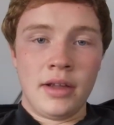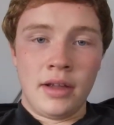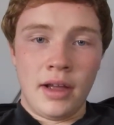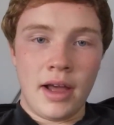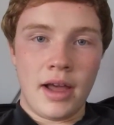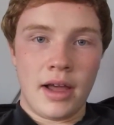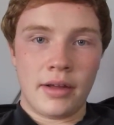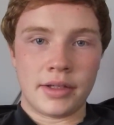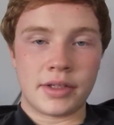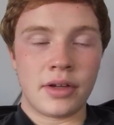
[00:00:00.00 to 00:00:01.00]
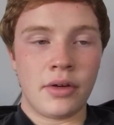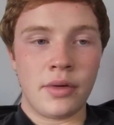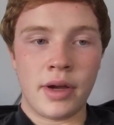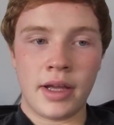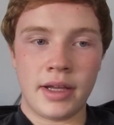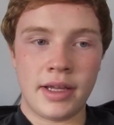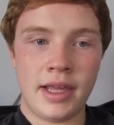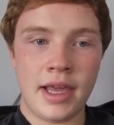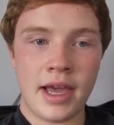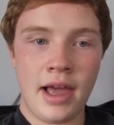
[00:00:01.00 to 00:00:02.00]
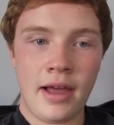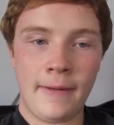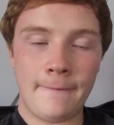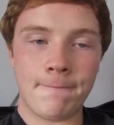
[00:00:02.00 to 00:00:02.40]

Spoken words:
So yeah,